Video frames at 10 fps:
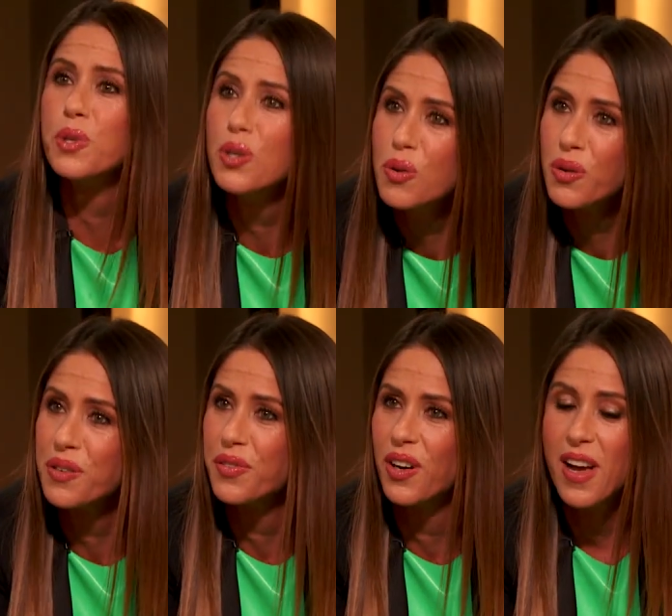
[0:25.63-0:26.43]

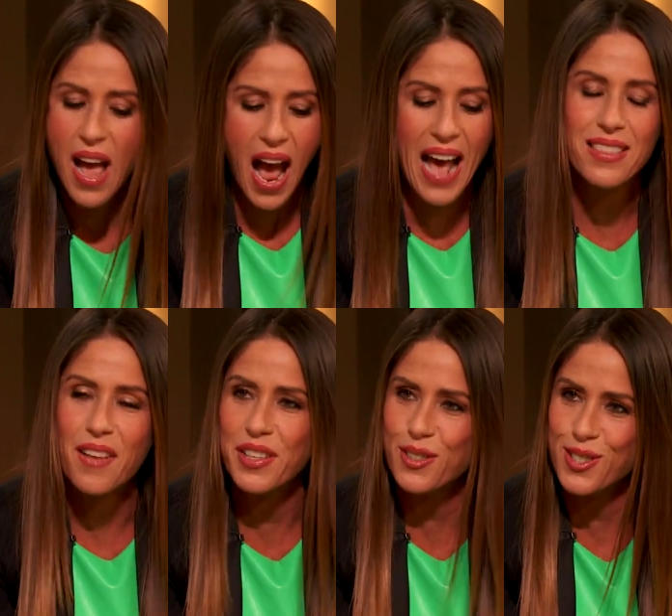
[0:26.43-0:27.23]
beautiful. I think I
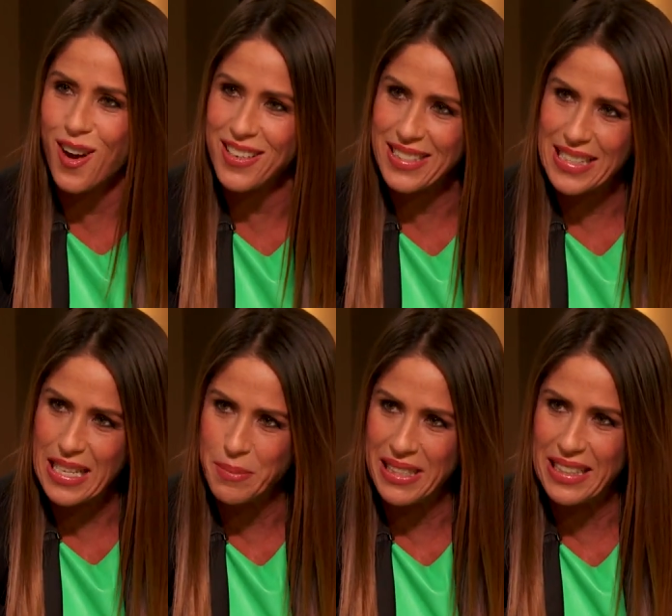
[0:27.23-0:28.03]
love that your dog's
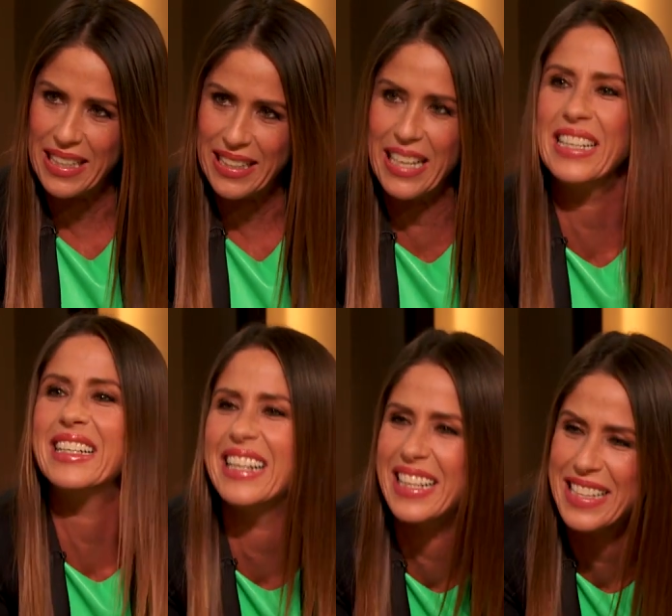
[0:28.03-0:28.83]
licking my leg. Oh,